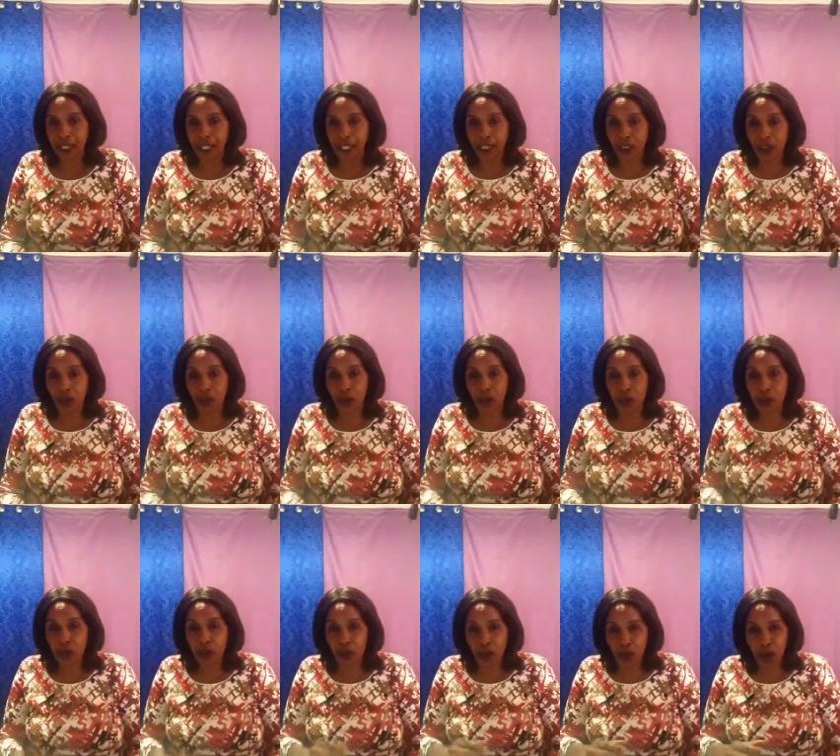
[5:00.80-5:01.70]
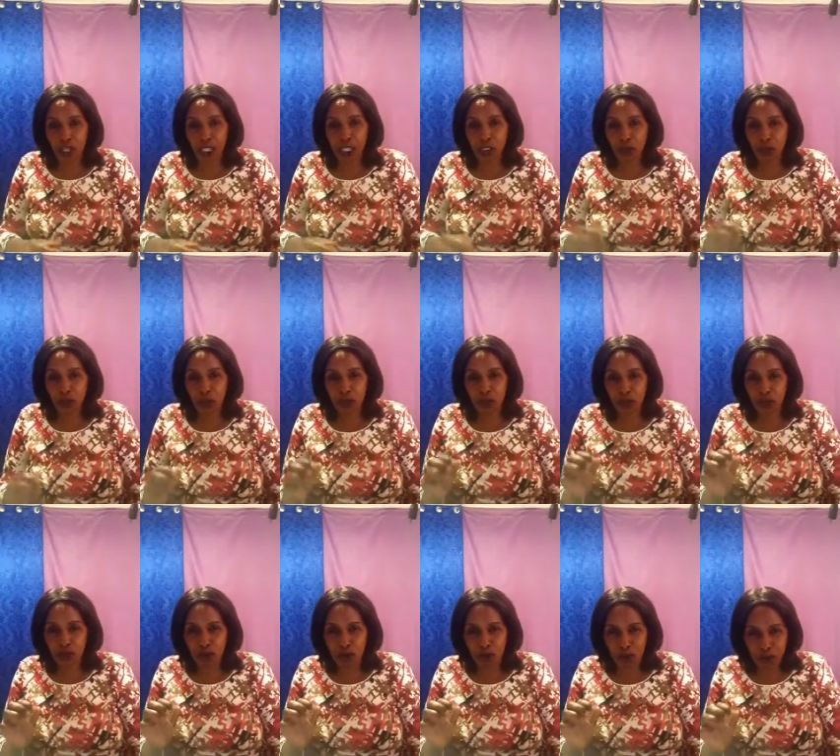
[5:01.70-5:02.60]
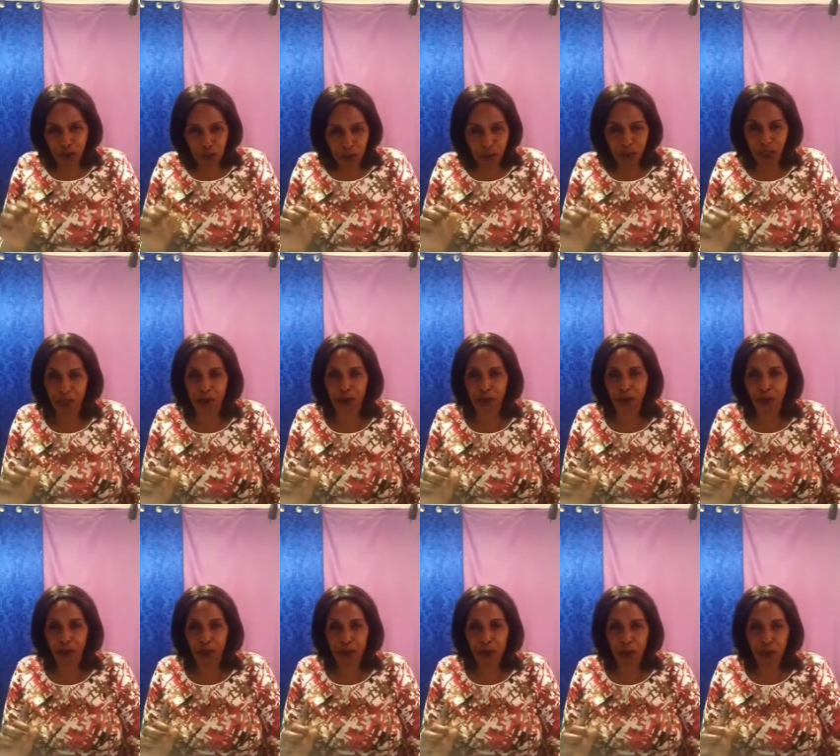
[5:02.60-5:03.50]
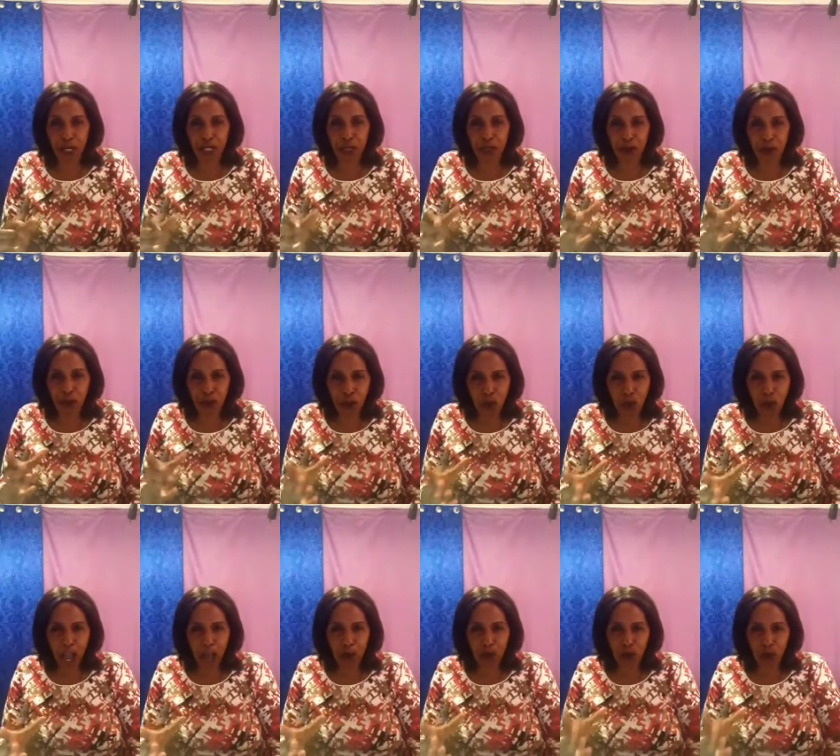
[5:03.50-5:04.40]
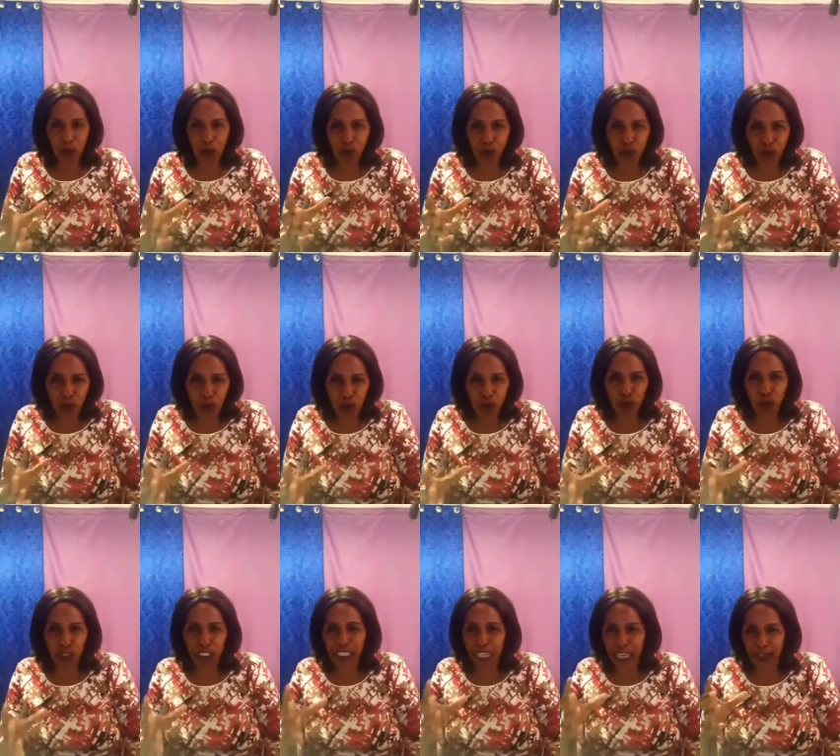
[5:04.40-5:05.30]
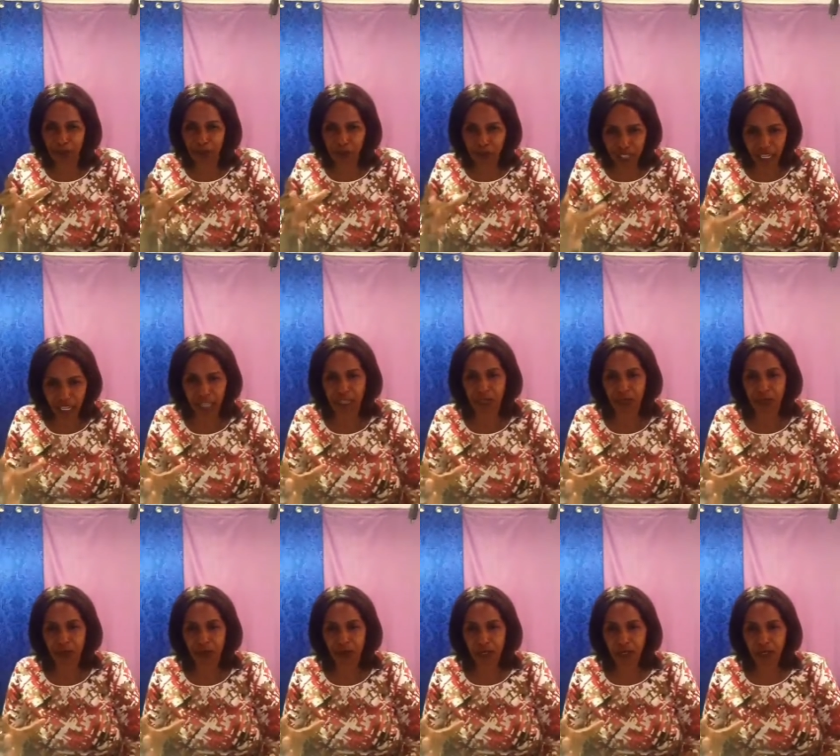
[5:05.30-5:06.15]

So you, God is going to remember you when you know how to control that day,